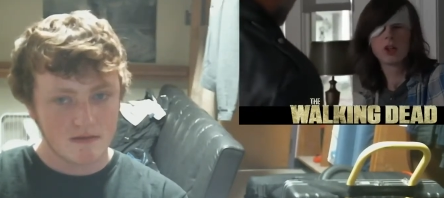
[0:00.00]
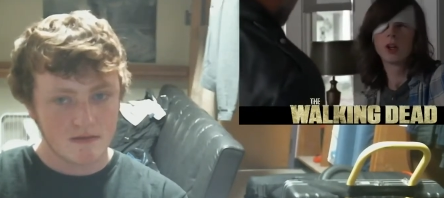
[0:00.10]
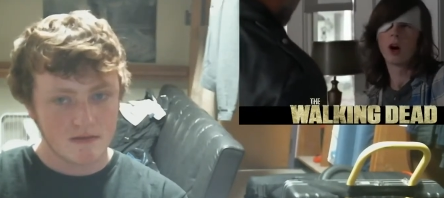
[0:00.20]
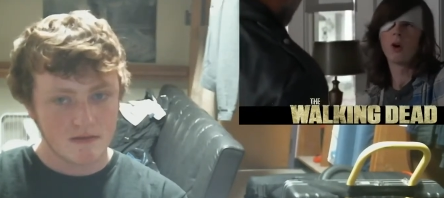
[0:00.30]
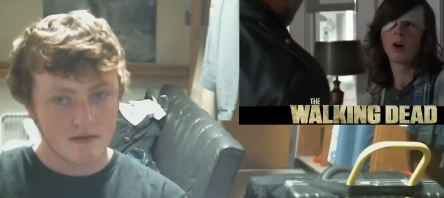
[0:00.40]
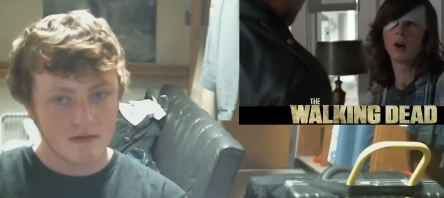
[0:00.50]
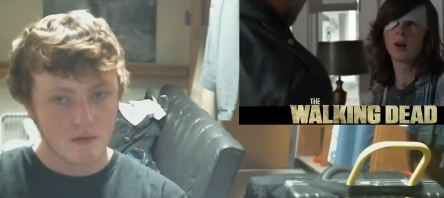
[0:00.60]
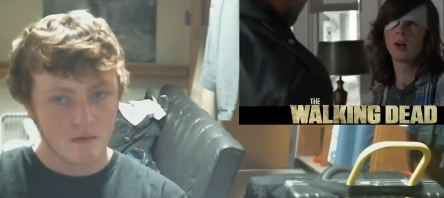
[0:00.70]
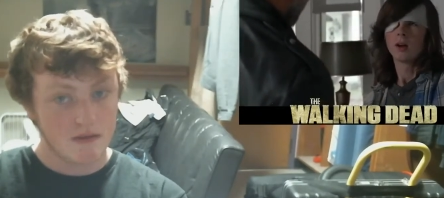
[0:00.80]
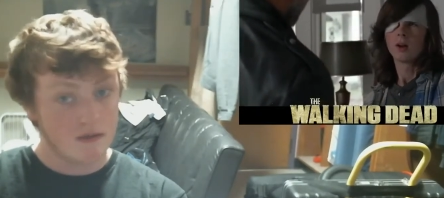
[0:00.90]
Speaker 1: go
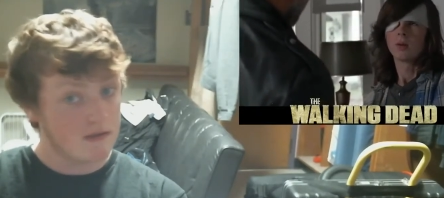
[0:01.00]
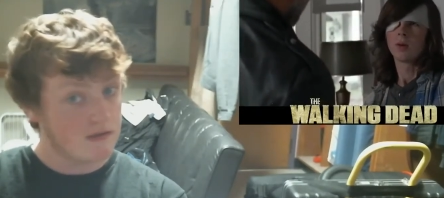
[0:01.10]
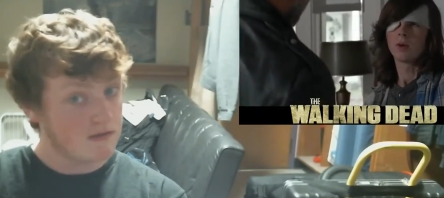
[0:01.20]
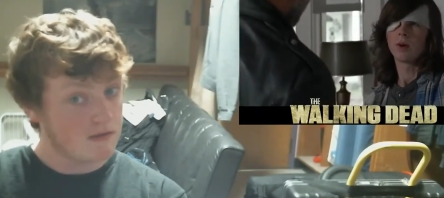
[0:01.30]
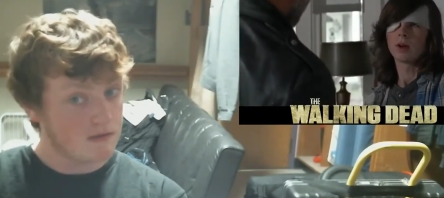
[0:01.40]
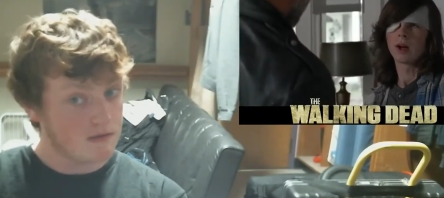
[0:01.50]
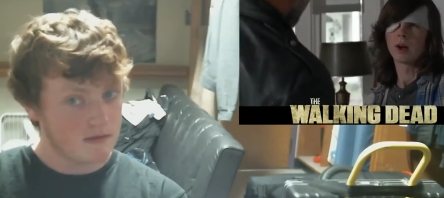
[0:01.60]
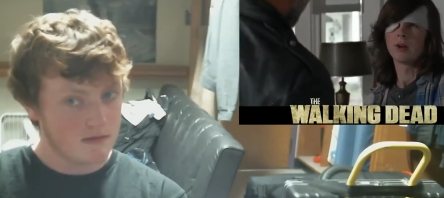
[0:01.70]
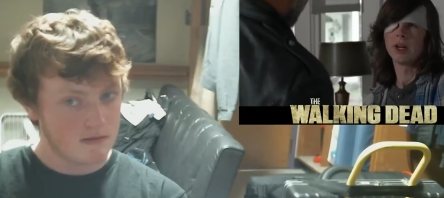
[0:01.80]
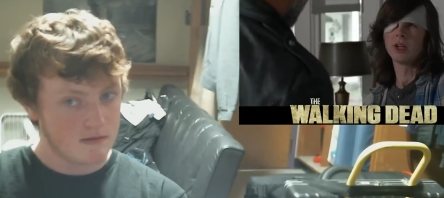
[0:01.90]
before you find out how
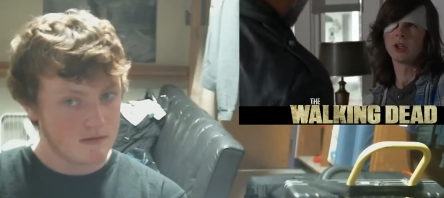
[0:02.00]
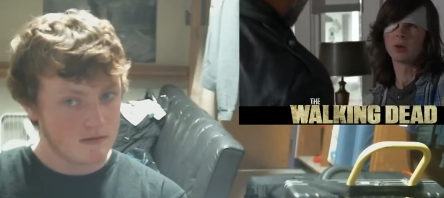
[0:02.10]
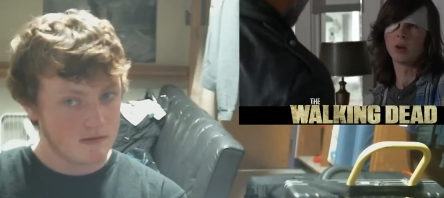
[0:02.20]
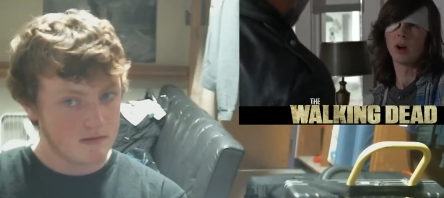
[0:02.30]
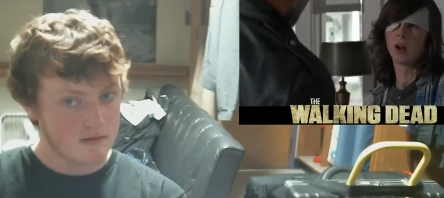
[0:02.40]
dangerous we all